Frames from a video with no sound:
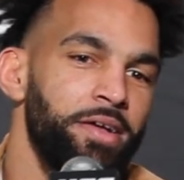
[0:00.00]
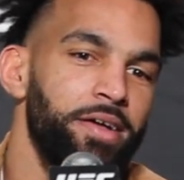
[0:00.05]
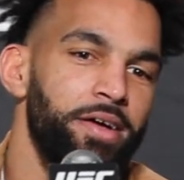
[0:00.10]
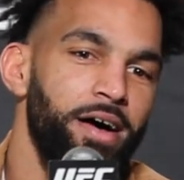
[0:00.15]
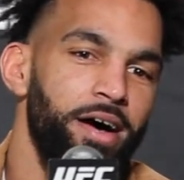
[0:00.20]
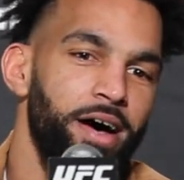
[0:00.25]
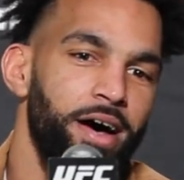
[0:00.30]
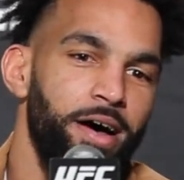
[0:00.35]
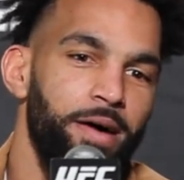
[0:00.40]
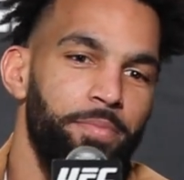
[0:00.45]

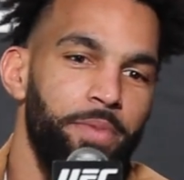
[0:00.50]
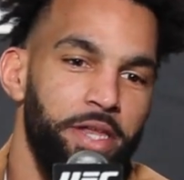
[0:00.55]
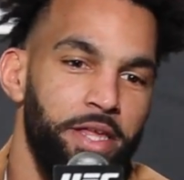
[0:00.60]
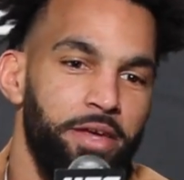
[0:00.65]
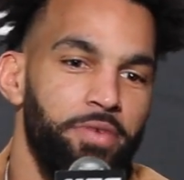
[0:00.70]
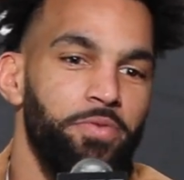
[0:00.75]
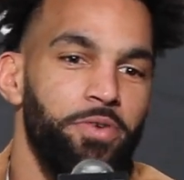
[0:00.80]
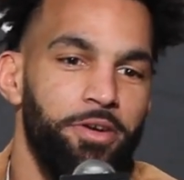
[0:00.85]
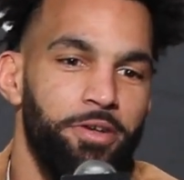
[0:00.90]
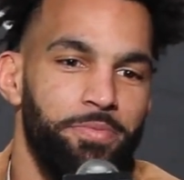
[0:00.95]
uh, but
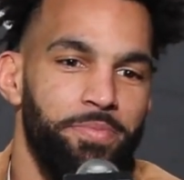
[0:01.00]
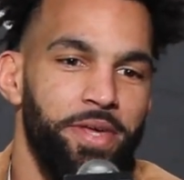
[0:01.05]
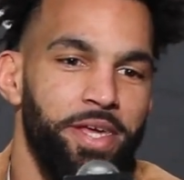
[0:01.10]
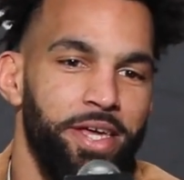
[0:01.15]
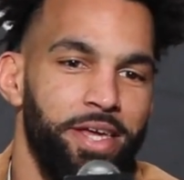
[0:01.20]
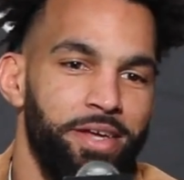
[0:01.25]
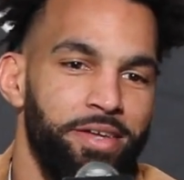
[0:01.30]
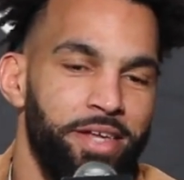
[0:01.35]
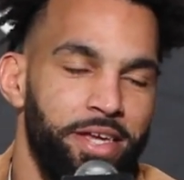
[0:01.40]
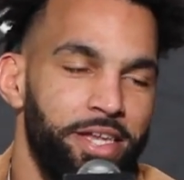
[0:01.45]
he will
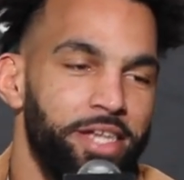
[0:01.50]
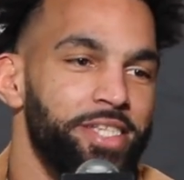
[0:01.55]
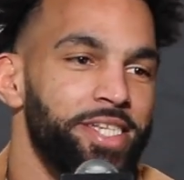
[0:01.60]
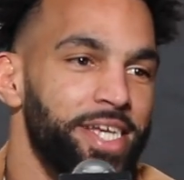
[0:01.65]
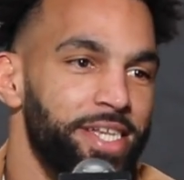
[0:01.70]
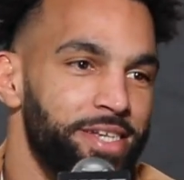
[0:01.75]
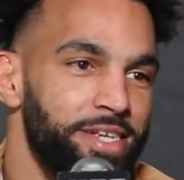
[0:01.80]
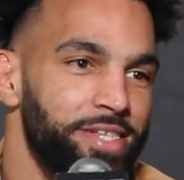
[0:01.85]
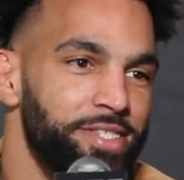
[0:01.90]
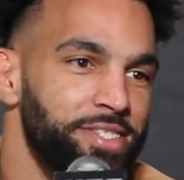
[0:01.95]
be in
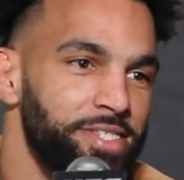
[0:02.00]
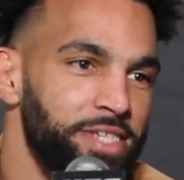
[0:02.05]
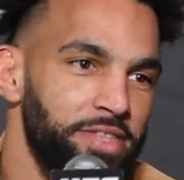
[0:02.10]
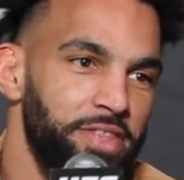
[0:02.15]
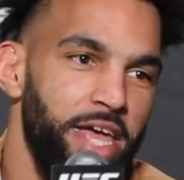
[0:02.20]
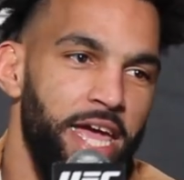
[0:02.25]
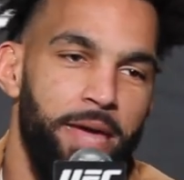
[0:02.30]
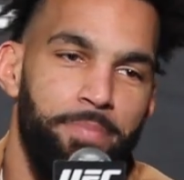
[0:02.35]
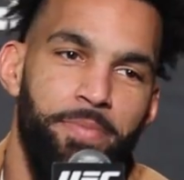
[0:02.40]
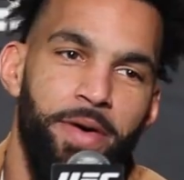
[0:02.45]
attendance in
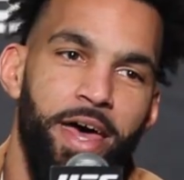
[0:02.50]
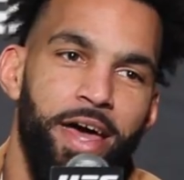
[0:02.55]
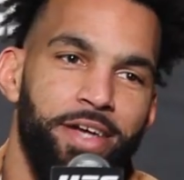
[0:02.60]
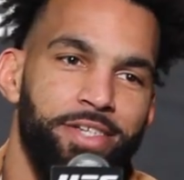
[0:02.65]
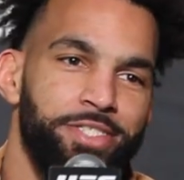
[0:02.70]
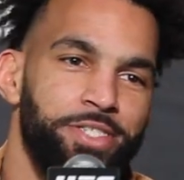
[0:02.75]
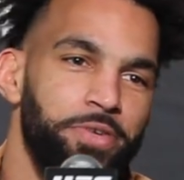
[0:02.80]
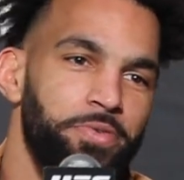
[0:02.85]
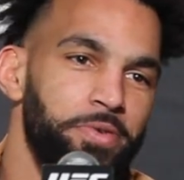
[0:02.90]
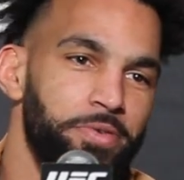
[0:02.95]
the
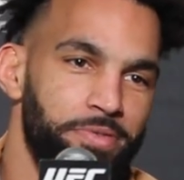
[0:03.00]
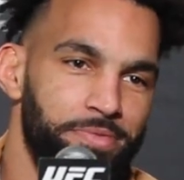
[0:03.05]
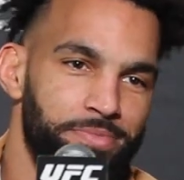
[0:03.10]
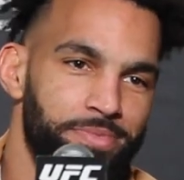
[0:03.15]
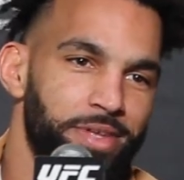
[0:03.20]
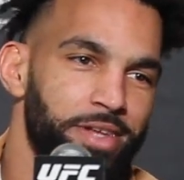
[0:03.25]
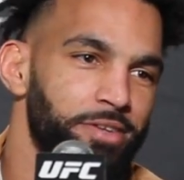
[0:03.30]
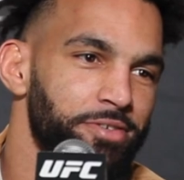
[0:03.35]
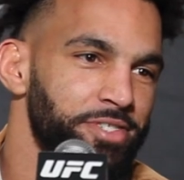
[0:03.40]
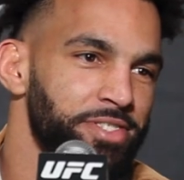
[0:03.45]
apex. So
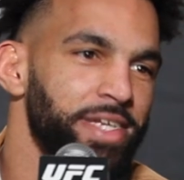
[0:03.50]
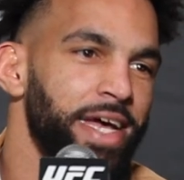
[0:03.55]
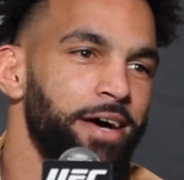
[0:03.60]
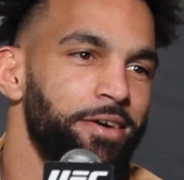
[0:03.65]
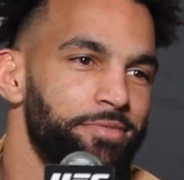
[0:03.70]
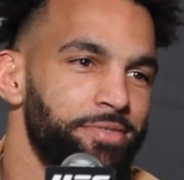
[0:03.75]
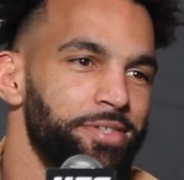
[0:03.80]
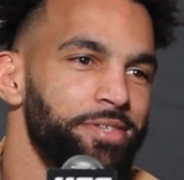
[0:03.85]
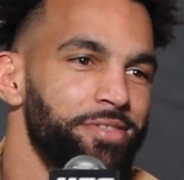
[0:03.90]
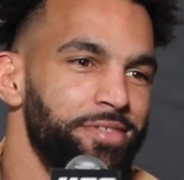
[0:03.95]
it'll it'll
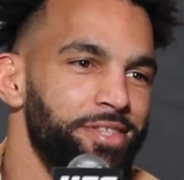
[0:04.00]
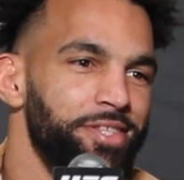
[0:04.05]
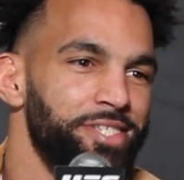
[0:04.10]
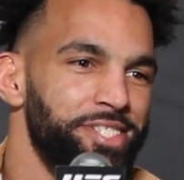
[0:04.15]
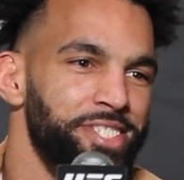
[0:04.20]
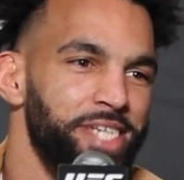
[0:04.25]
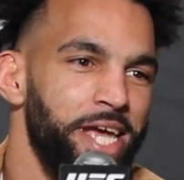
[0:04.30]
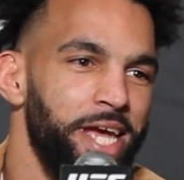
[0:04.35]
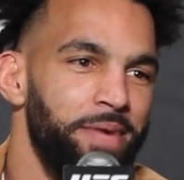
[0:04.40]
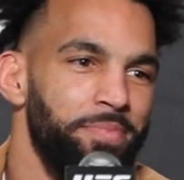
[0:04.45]
sound the
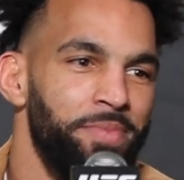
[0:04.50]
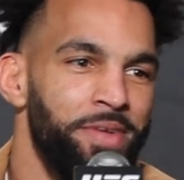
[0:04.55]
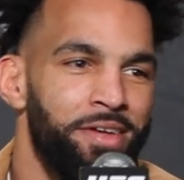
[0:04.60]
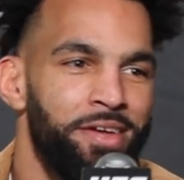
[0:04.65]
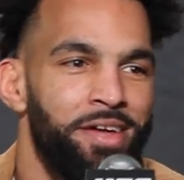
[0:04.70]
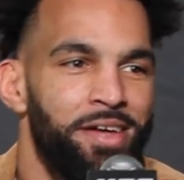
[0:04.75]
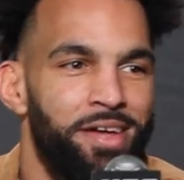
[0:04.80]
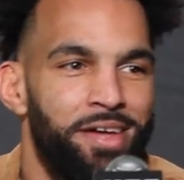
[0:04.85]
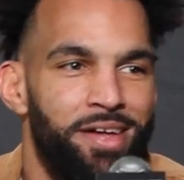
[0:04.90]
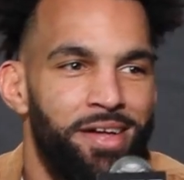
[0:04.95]
same.
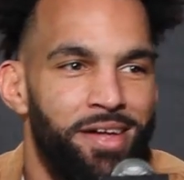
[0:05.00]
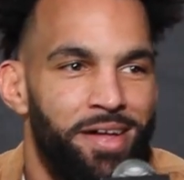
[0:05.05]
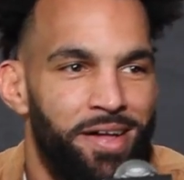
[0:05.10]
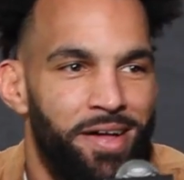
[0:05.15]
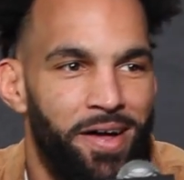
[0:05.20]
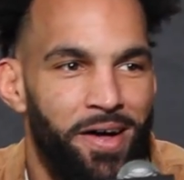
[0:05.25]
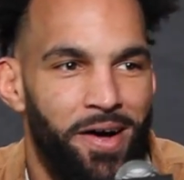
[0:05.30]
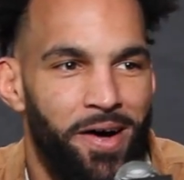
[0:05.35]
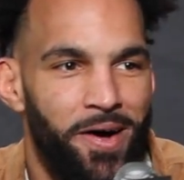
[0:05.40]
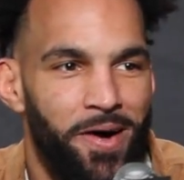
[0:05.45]
That's
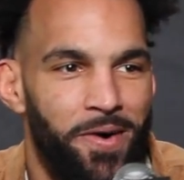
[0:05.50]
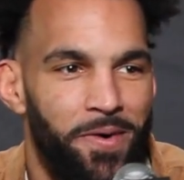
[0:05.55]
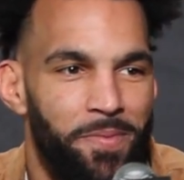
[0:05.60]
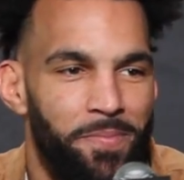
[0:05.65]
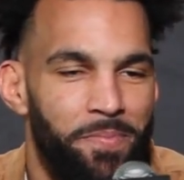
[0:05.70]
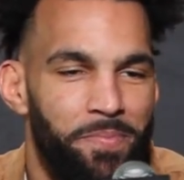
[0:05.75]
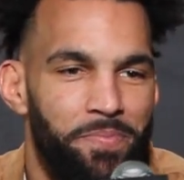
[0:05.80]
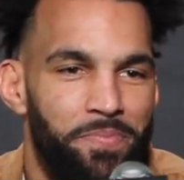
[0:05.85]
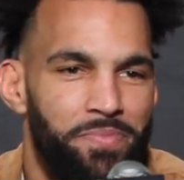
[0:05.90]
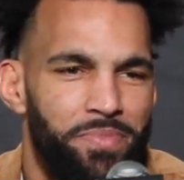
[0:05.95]
what I was um,
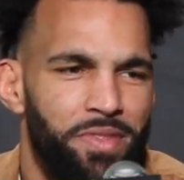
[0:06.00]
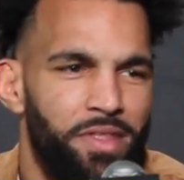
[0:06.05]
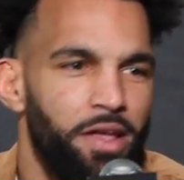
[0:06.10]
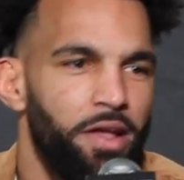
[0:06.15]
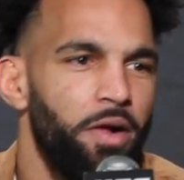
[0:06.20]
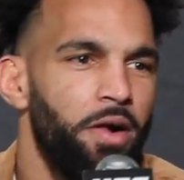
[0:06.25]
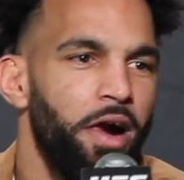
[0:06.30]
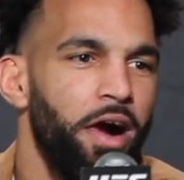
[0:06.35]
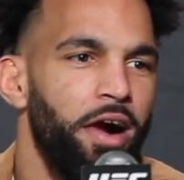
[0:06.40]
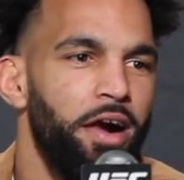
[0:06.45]
looking forward
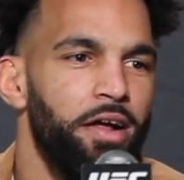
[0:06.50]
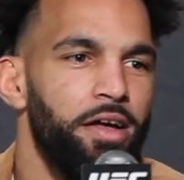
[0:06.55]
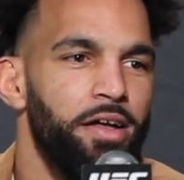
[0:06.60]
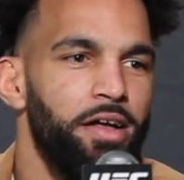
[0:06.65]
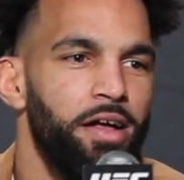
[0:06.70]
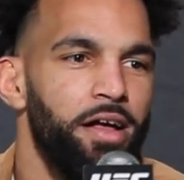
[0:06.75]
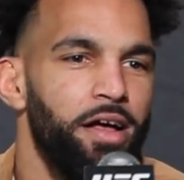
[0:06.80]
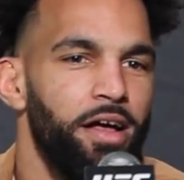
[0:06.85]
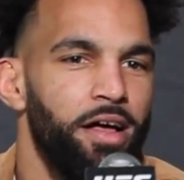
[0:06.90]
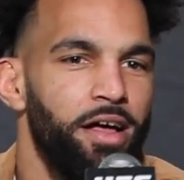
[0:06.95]
to. How
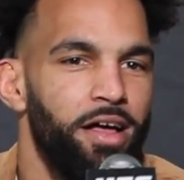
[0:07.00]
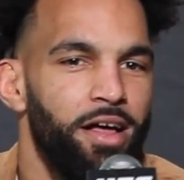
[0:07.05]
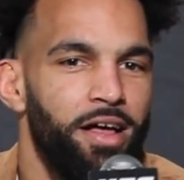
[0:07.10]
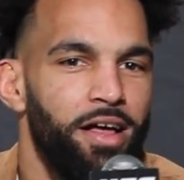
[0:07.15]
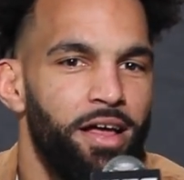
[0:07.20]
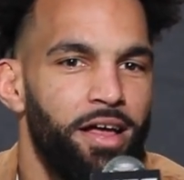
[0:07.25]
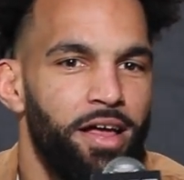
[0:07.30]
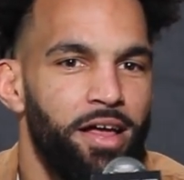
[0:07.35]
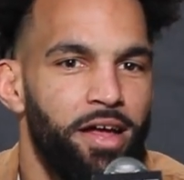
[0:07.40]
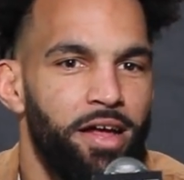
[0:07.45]
loud is he going to
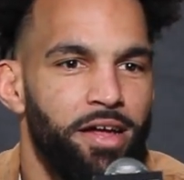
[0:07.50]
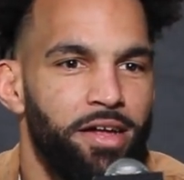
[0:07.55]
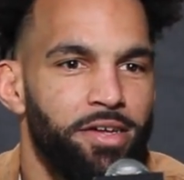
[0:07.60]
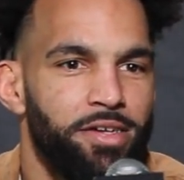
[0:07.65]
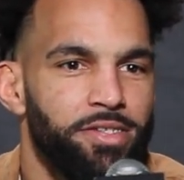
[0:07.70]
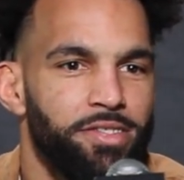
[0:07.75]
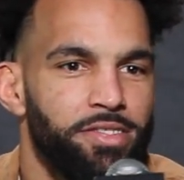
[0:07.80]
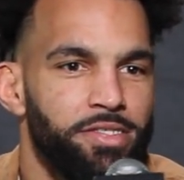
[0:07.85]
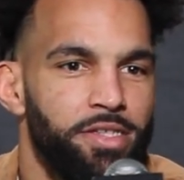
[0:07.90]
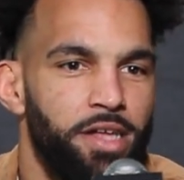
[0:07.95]
be this
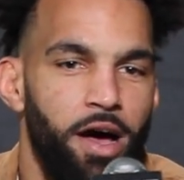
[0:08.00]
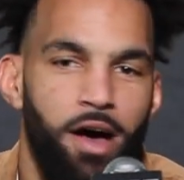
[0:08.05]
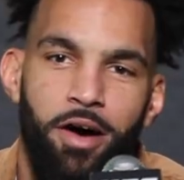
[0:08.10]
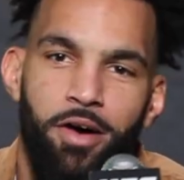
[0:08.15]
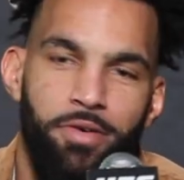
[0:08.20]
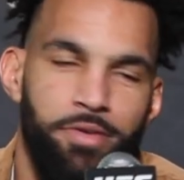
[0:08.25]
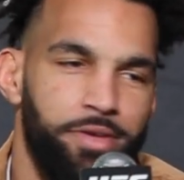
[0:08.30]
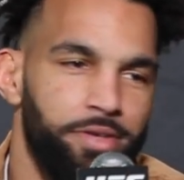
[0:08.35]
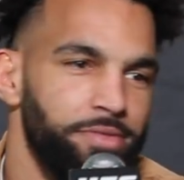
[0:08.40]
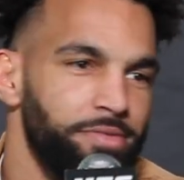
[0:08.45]
weekend? Oh,